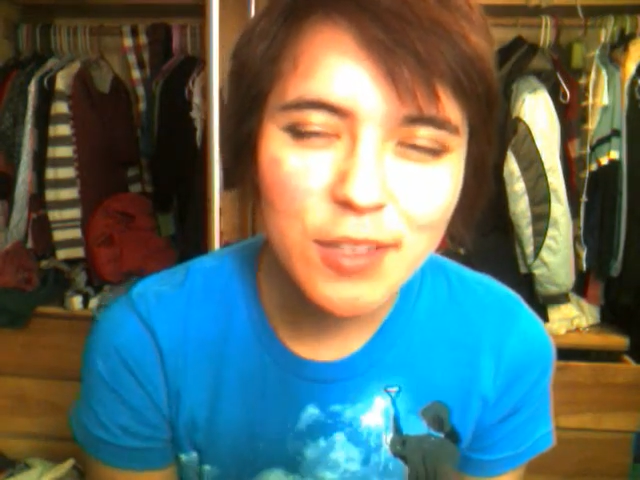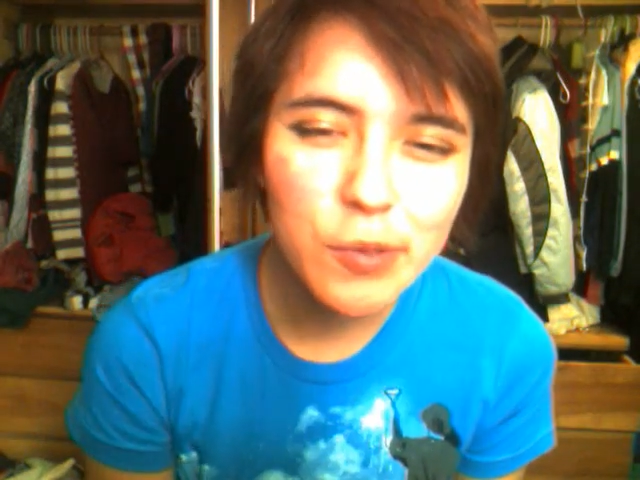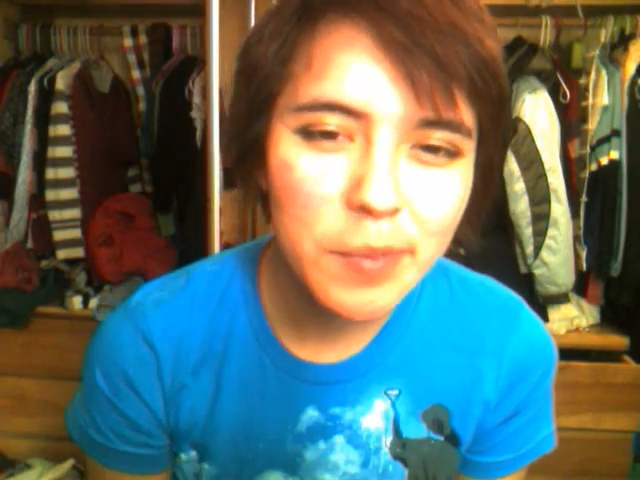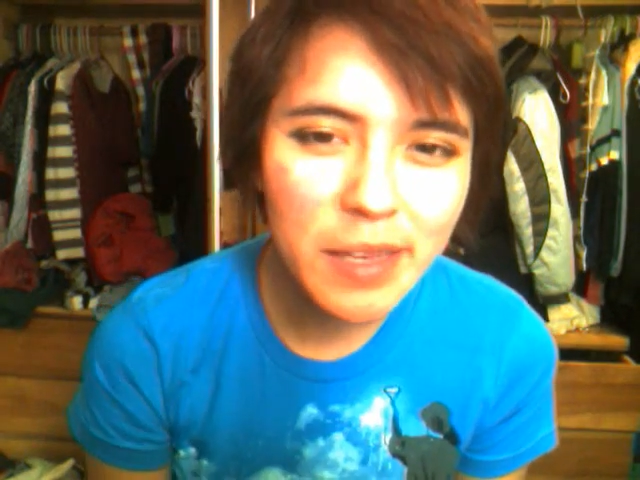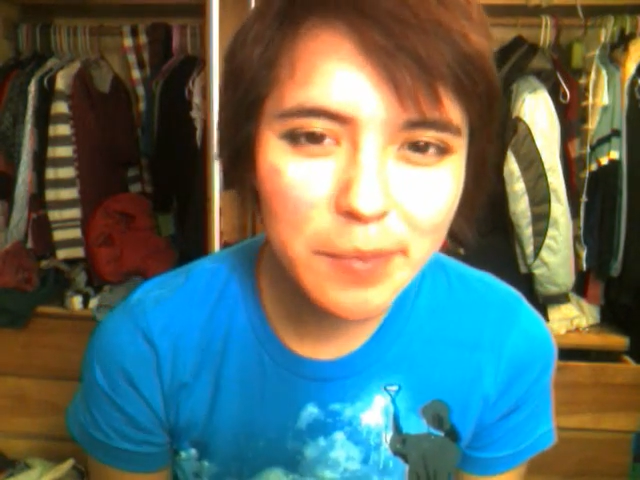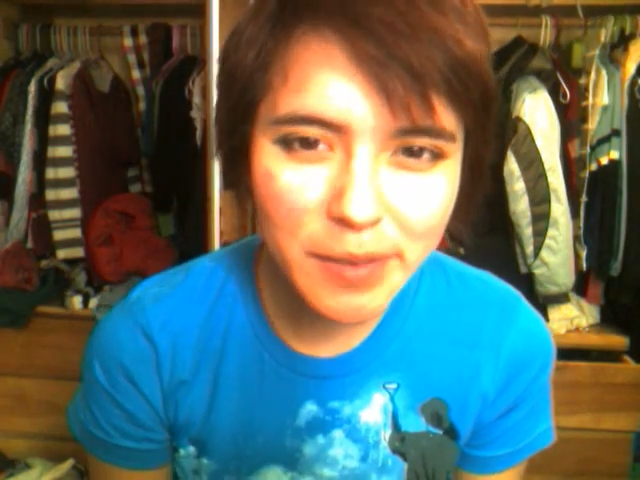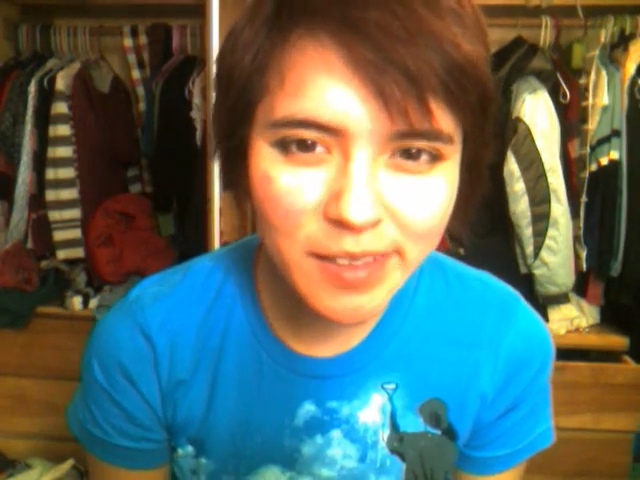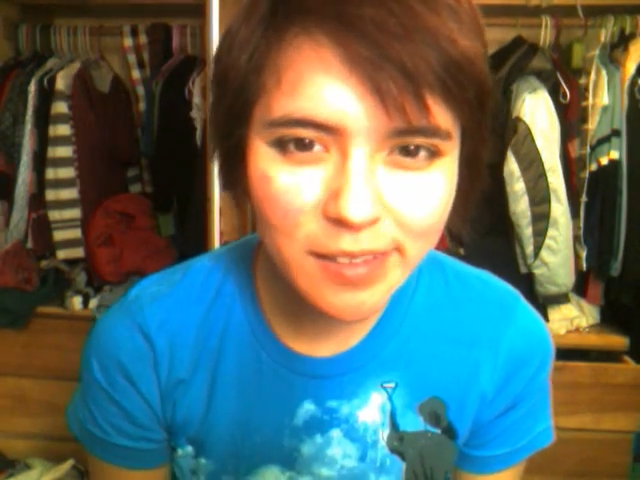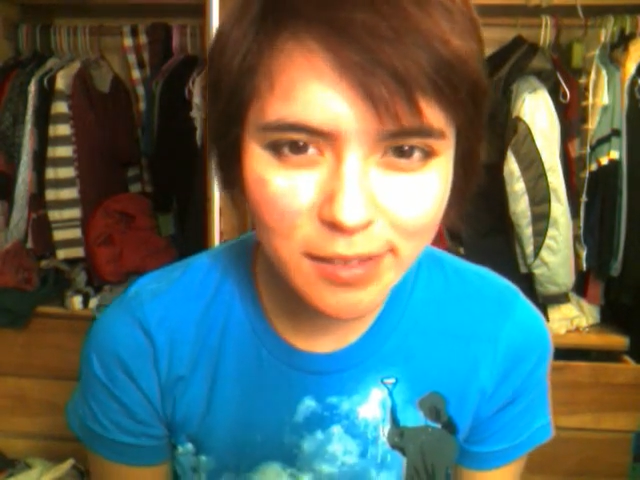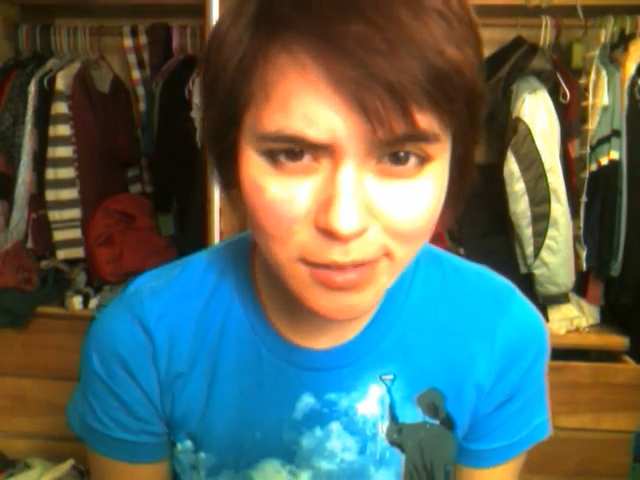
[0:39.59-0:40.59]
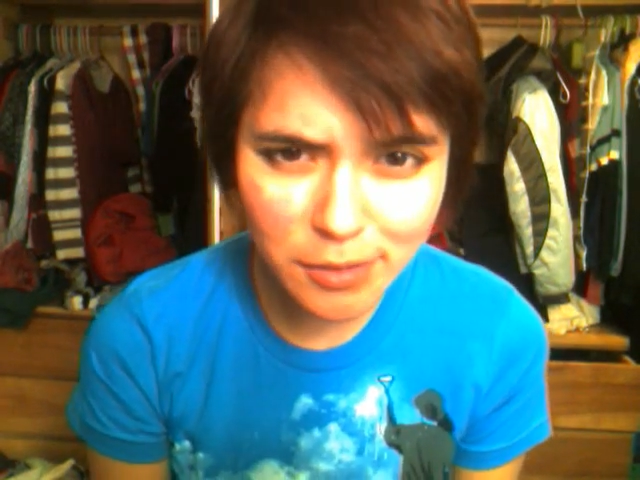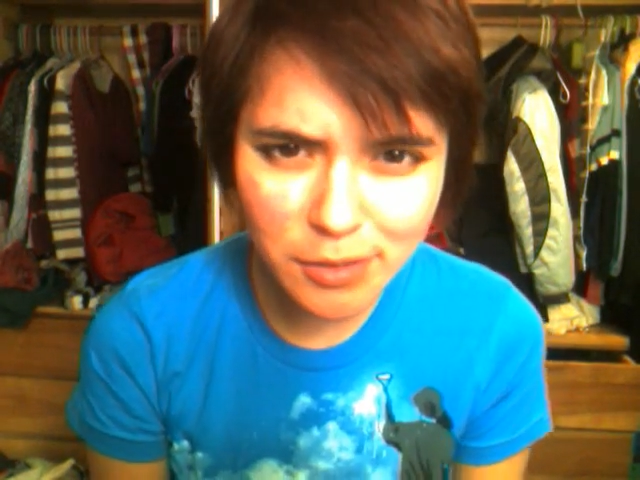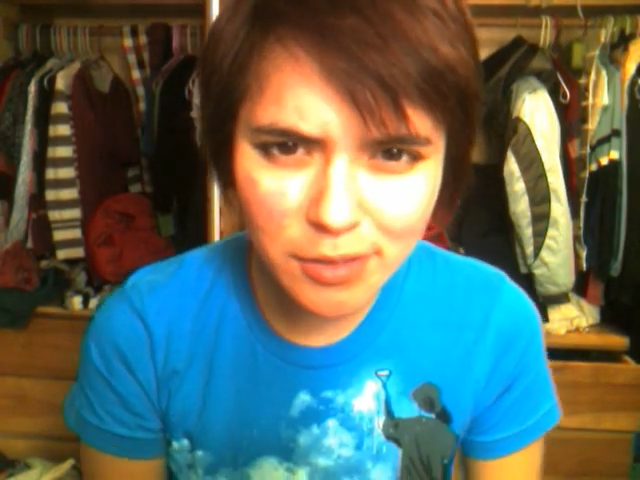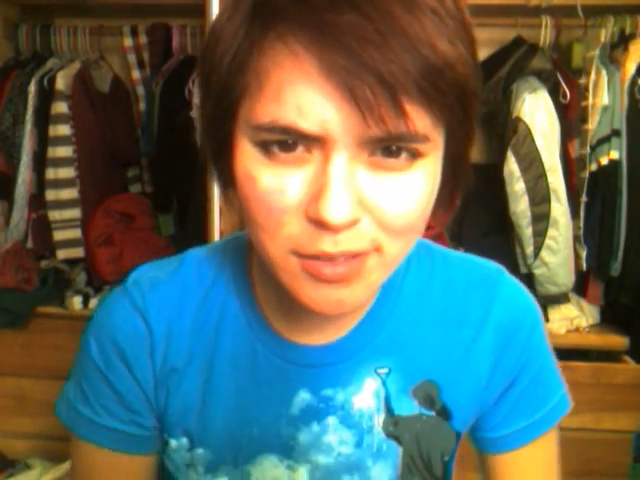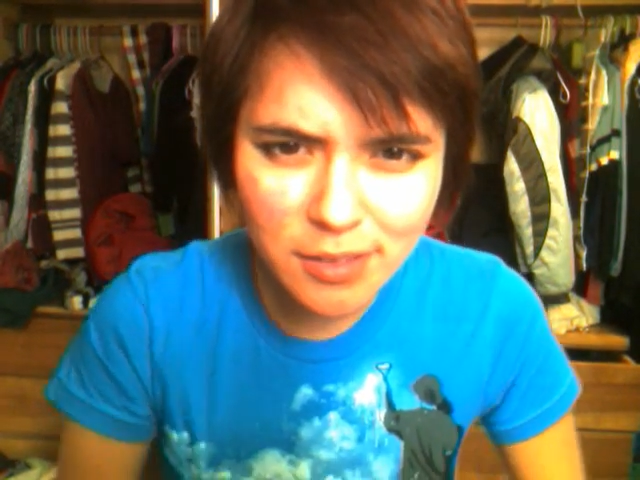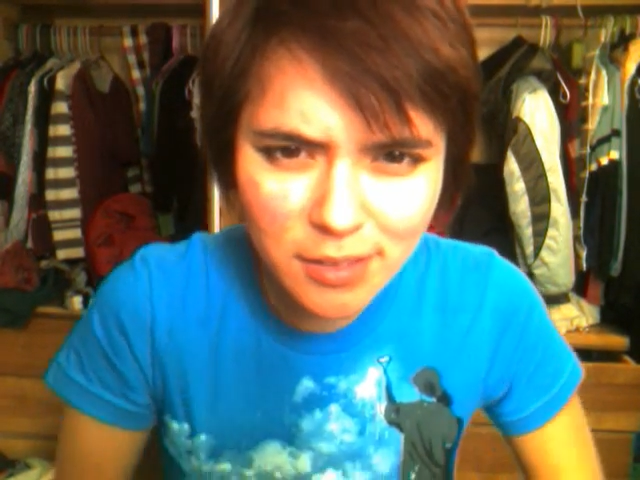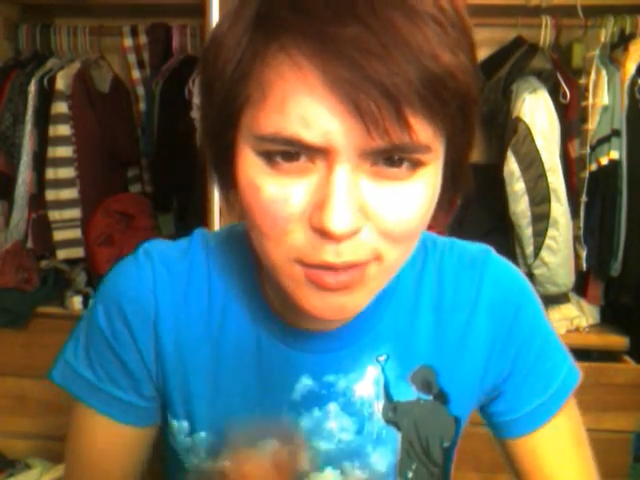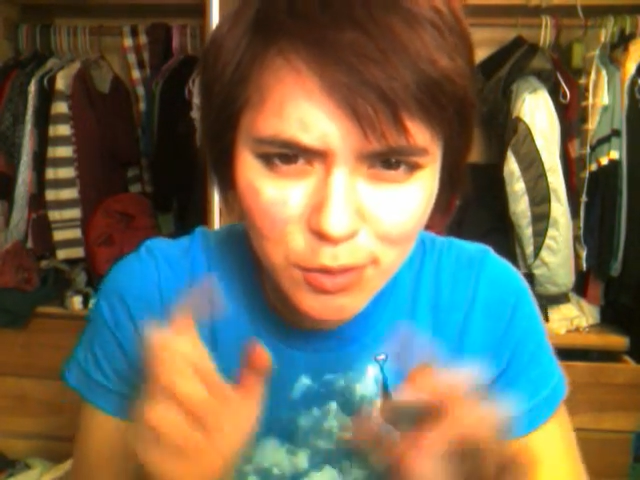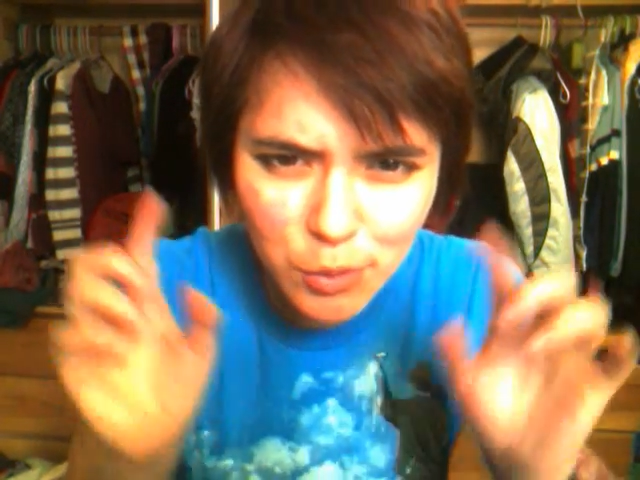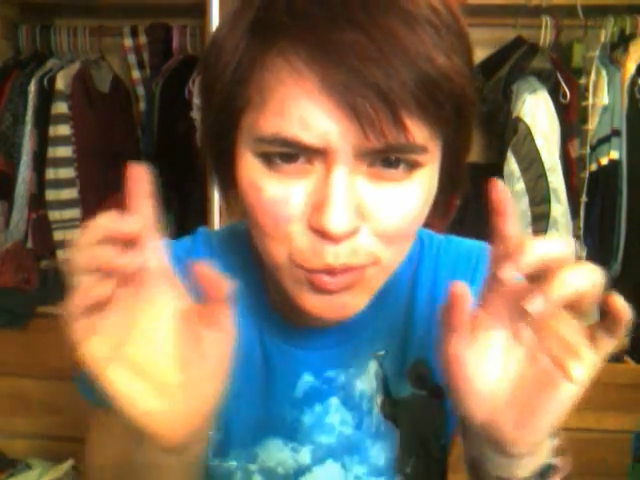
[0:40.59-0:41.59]
you may be a little
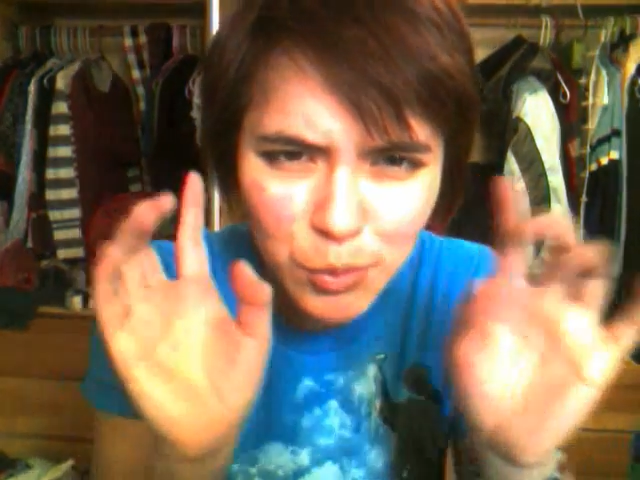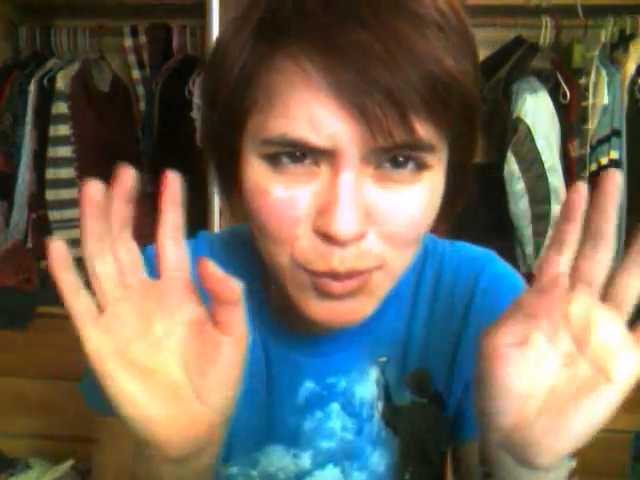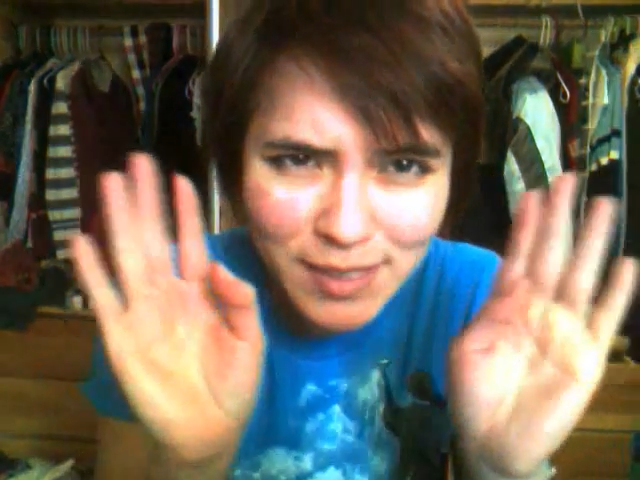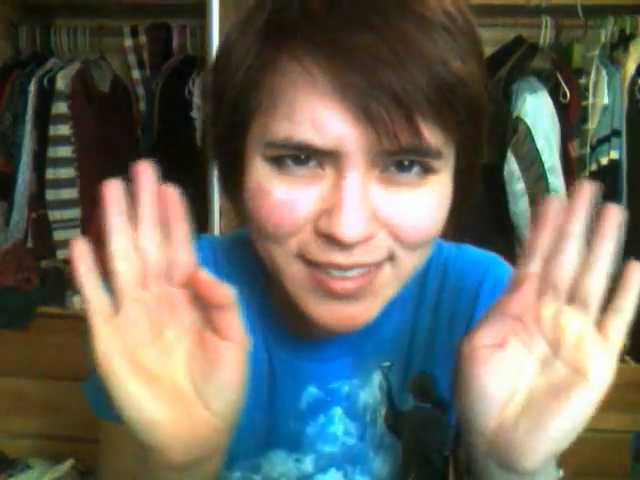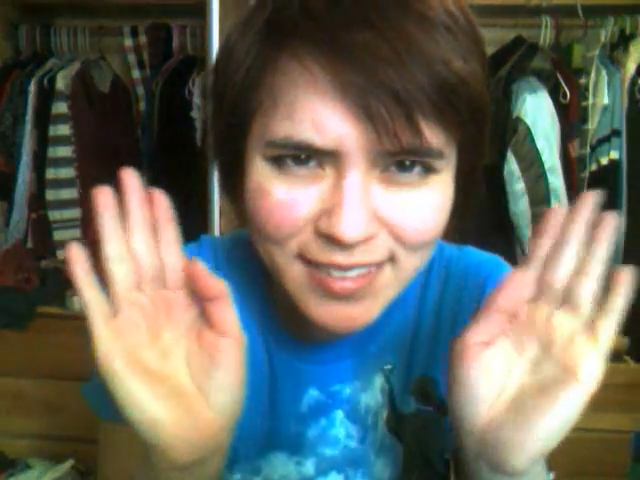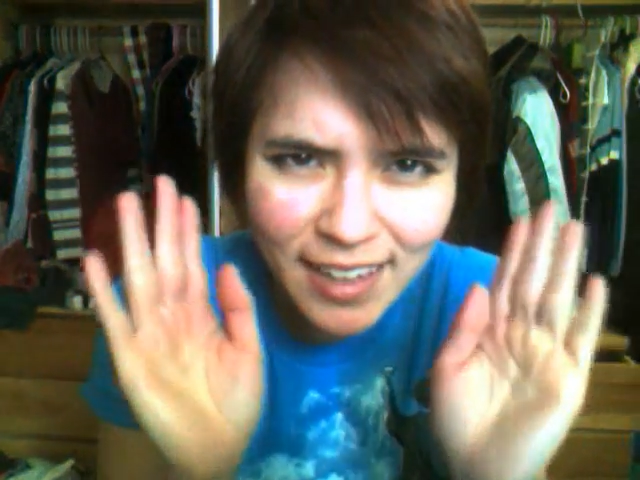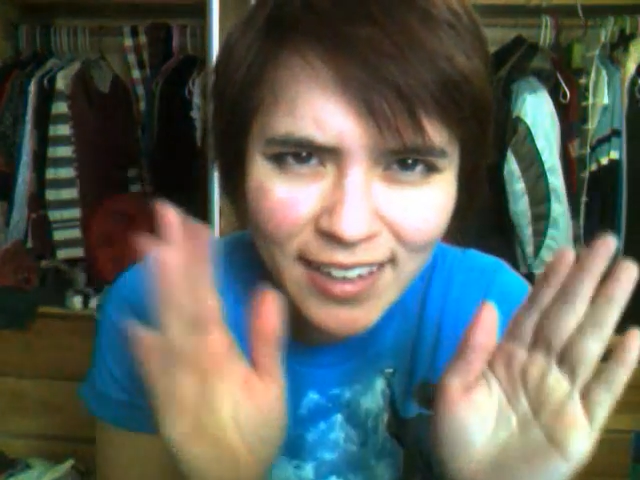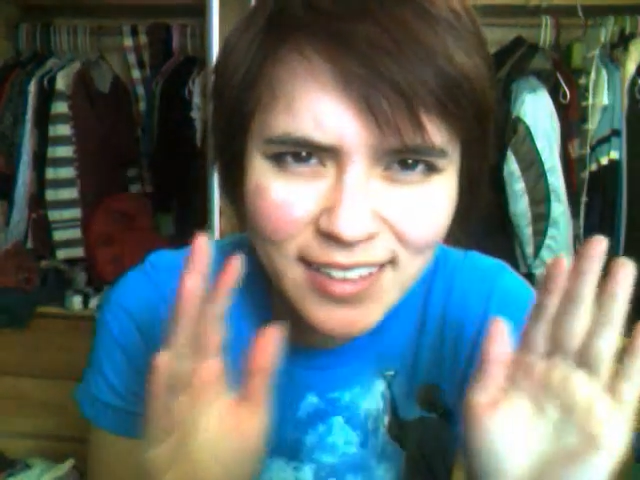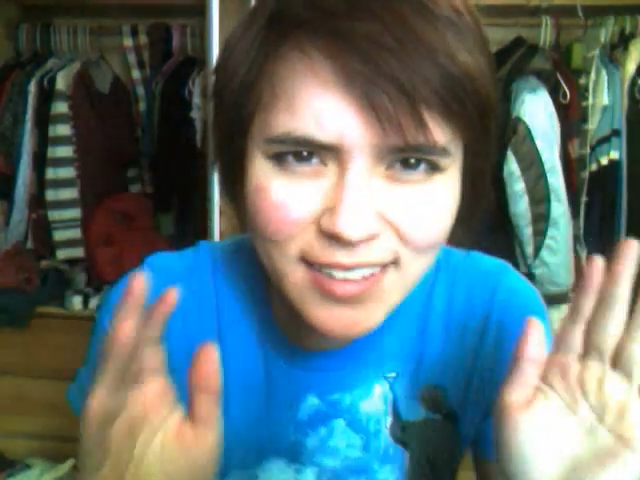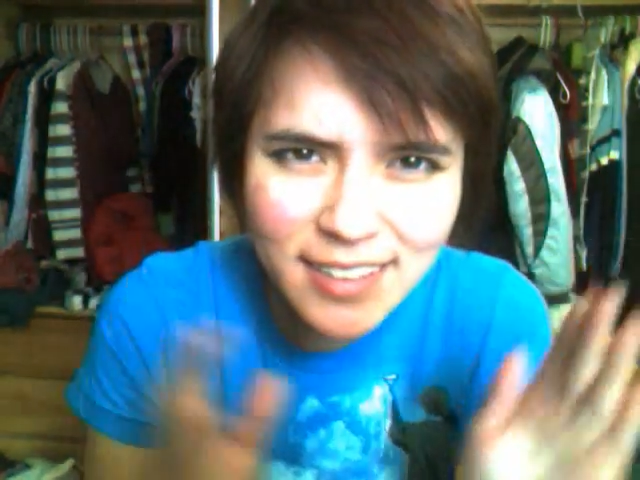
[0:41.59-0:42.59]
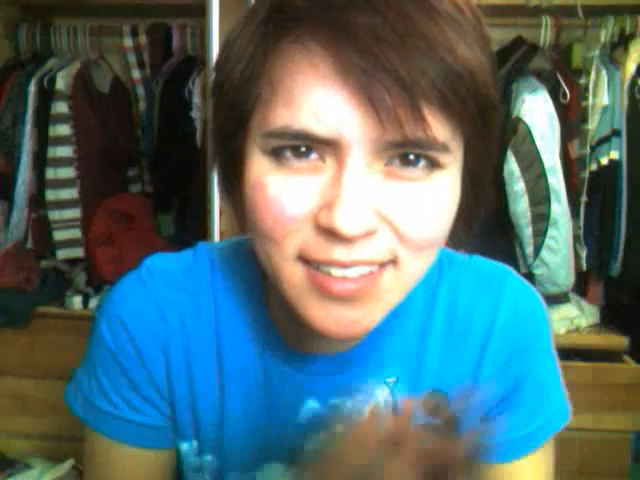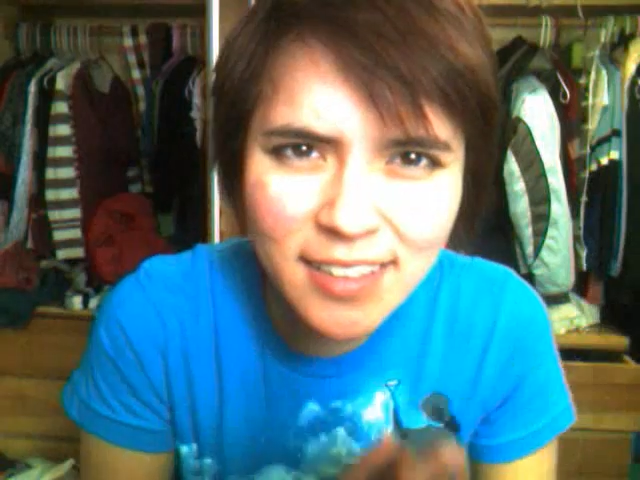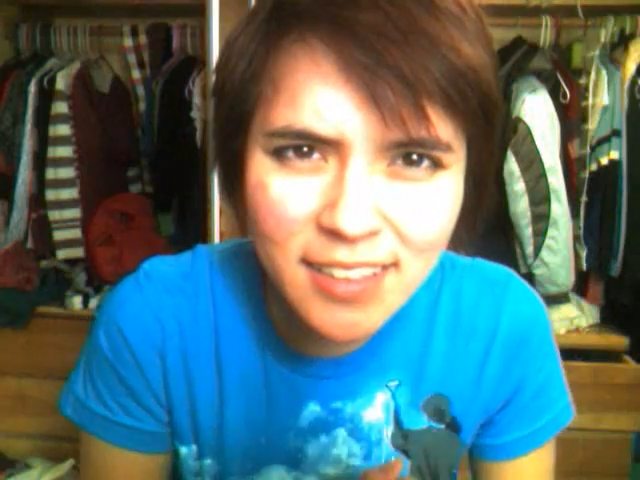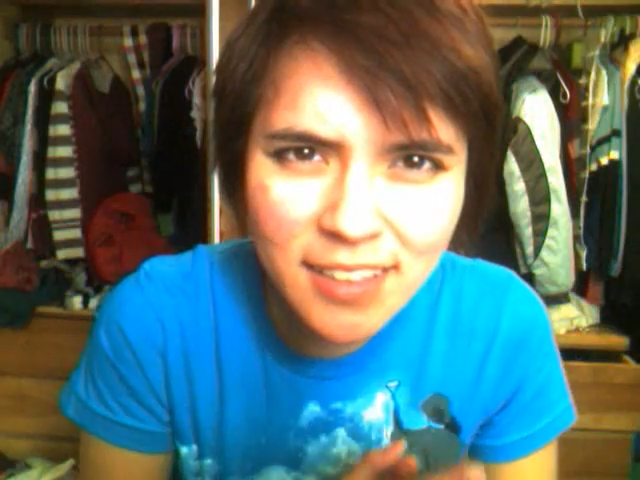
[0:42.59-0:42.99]
too excited